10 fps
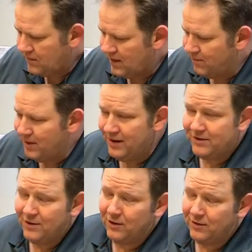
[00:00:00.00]
But it
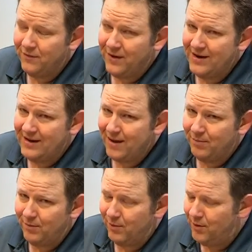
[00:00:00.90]
still is a very
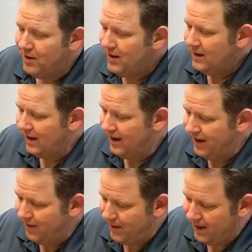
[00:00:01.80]
capable
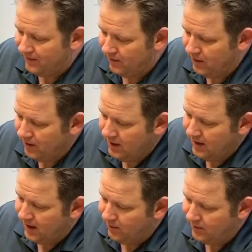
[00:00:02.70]
handbag. So
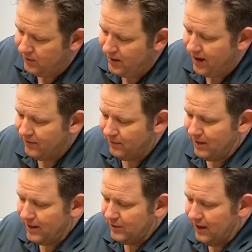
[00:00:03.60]
we do have some
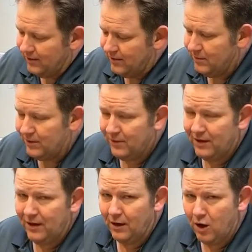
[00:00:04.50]
nice custom
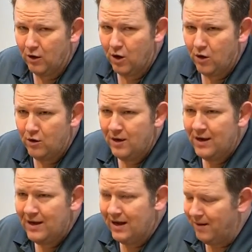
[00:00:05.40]
Asfaleia logo,
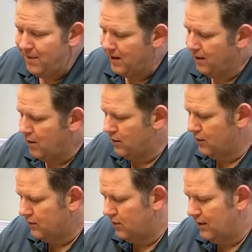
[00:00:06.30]
metal
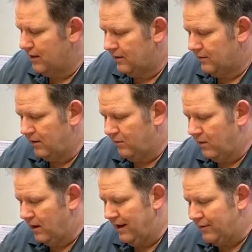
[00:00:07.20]
logos on there, as
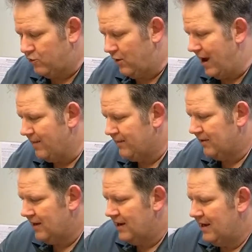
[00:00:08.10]
well as straps.
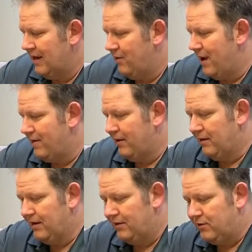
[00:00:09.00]
And we
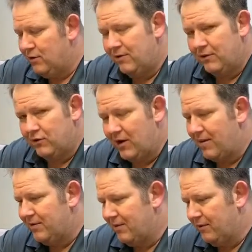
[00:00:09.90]
have two different
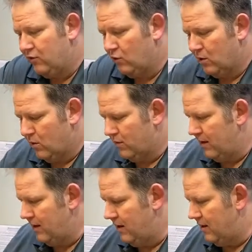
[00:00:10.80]
straps. You have a short one
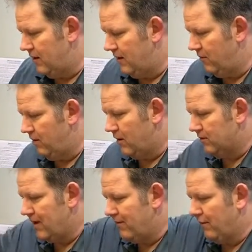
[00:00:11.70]
right here, and then we
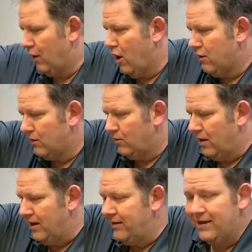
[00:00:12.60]
also have a longer
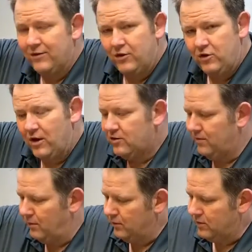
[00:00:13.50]
one that's
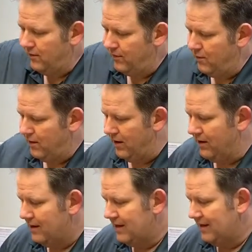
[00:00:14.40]
adjustable. So if you want
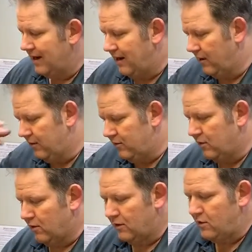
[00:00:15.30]
to carry it on your
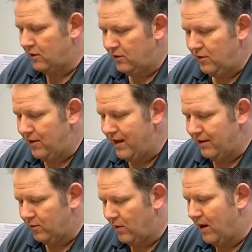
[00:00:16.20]
shoulder, you can do that
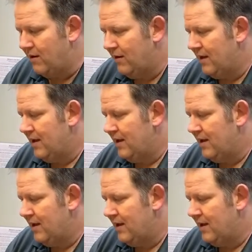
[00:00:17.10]
as well.